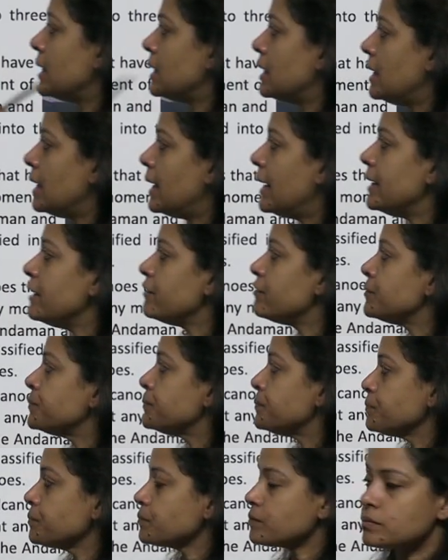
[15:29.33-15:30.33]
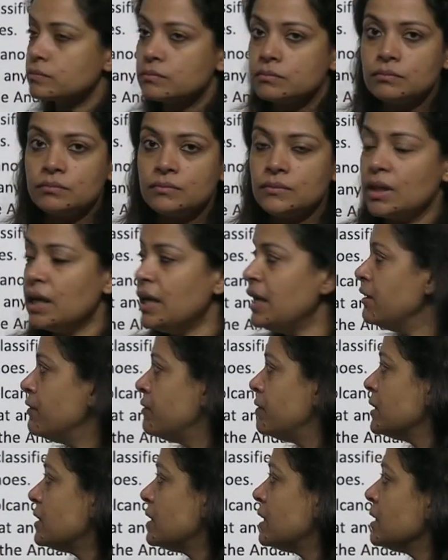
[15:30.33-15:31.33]
and life,
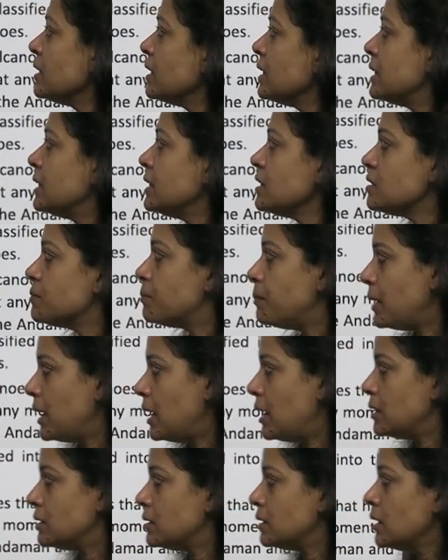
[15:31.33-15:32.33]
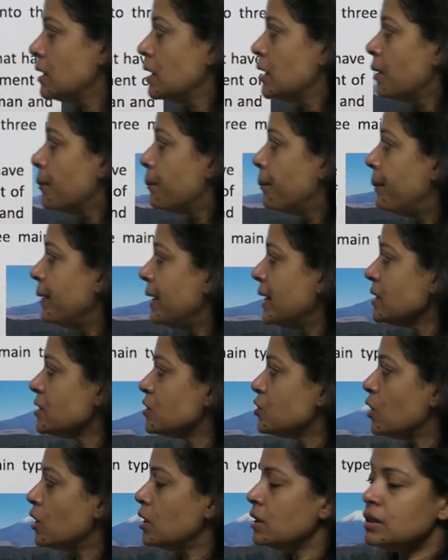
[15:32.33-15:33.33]
everything in its path.
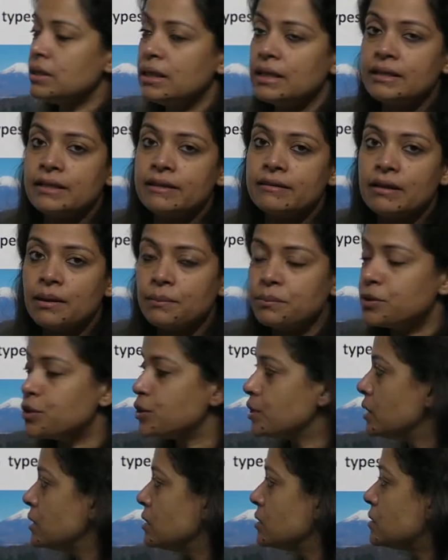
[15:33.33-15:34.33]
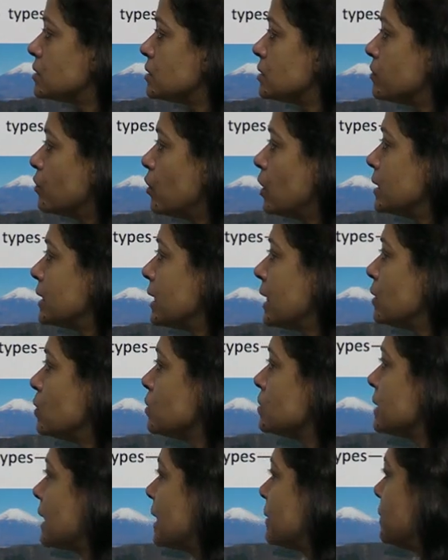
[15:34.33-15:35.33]
Based on their eruptions,
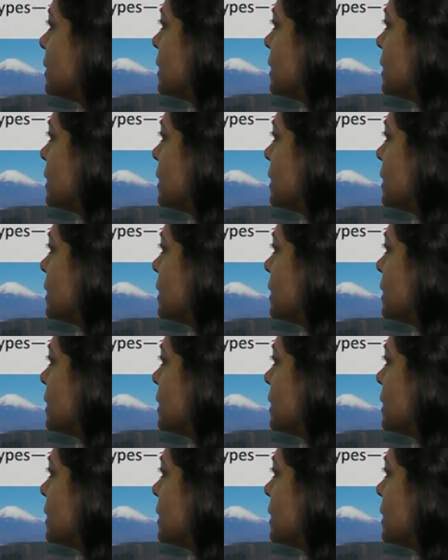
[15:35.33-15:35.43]
volcanoes can